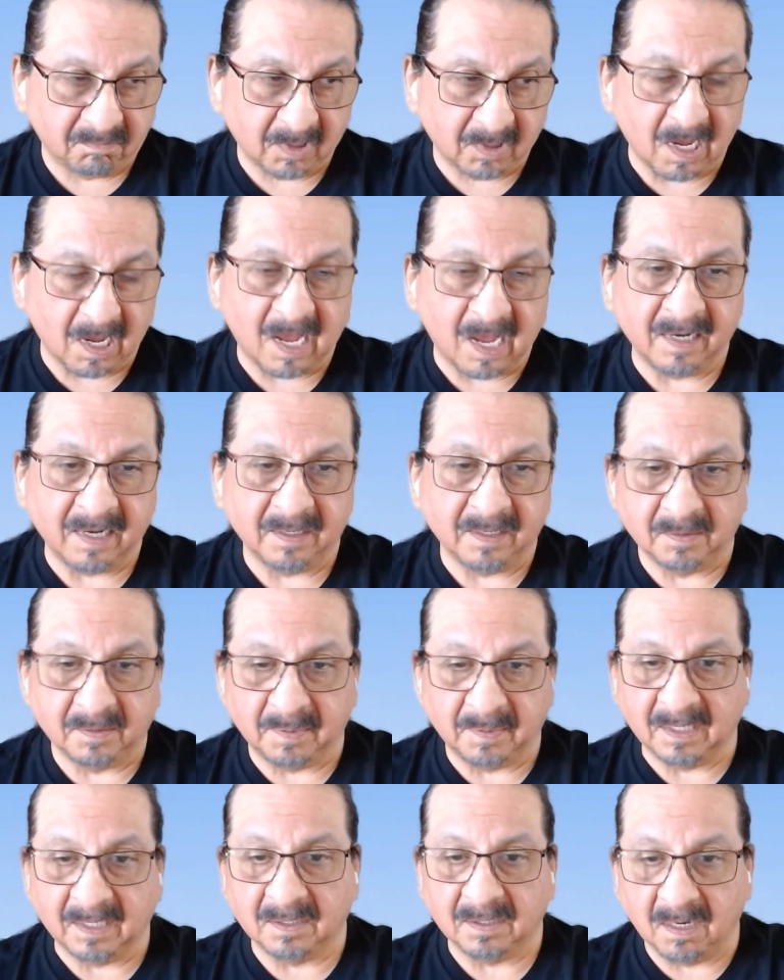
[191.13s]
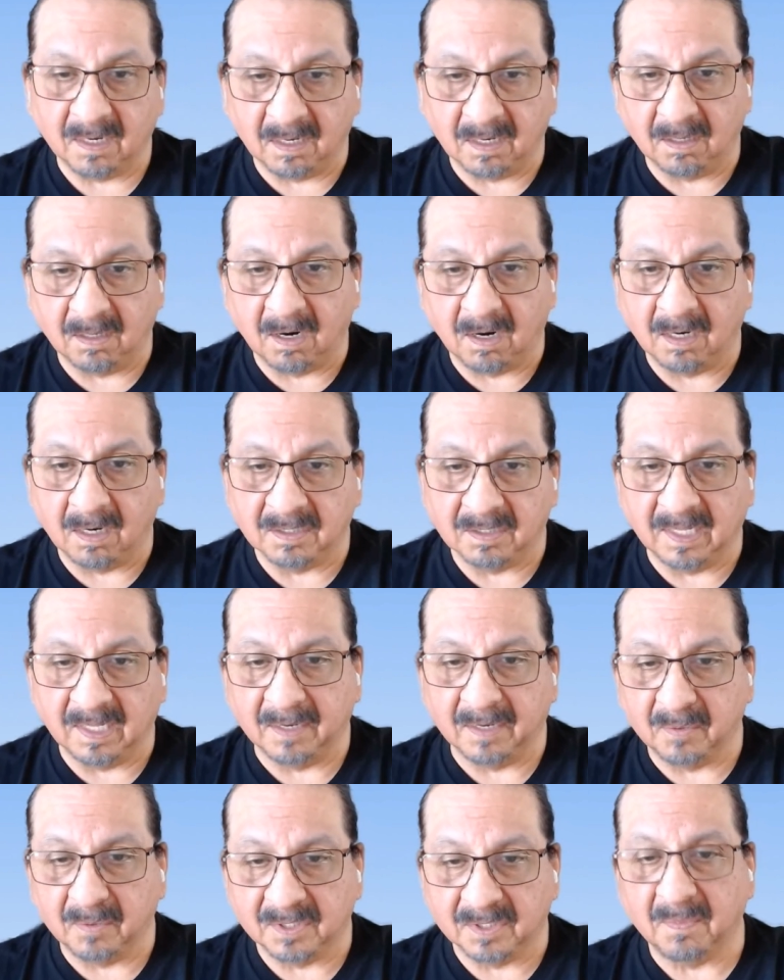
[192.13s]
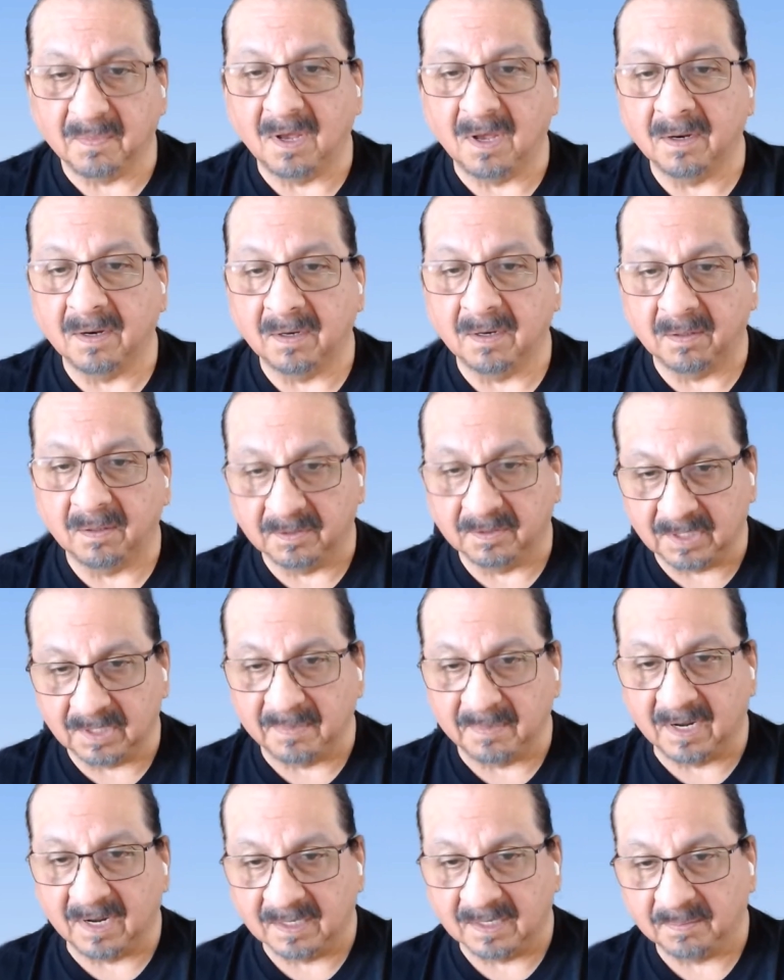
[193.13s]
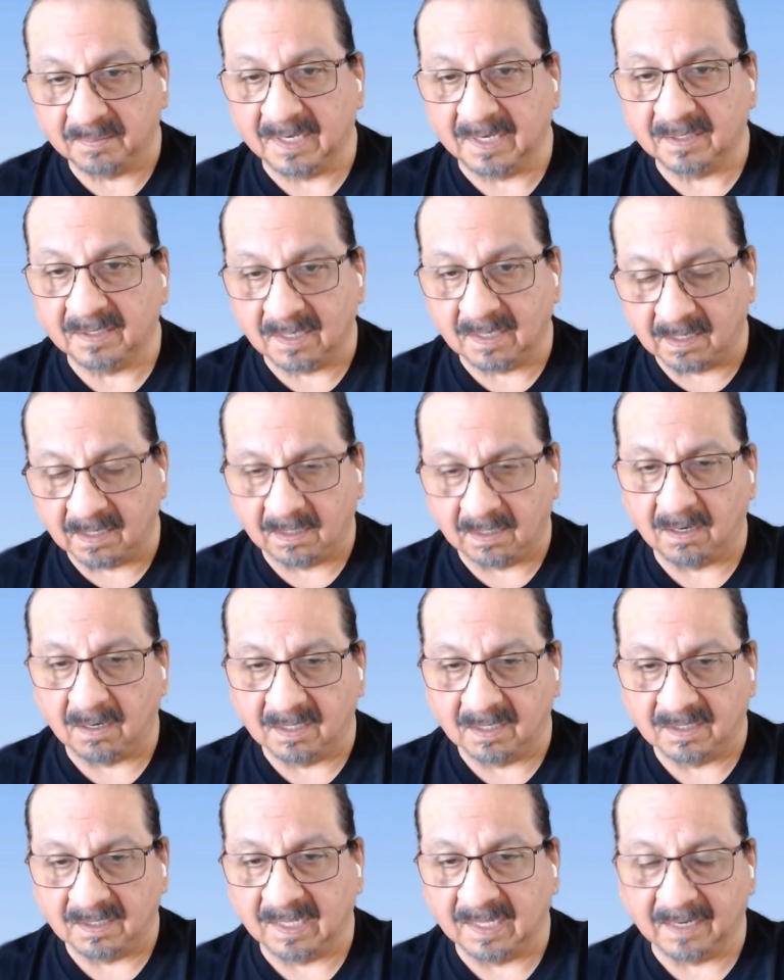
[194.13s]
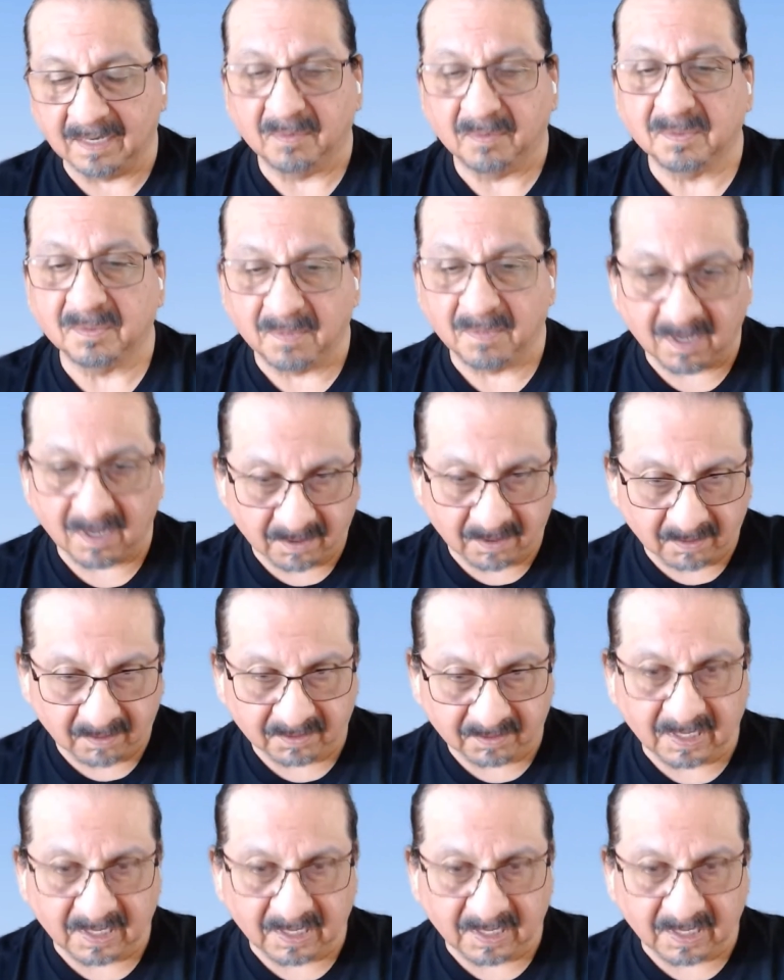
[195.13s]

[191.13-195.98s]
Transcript: Claude is based on a large language model. Gemini is based on a large language model.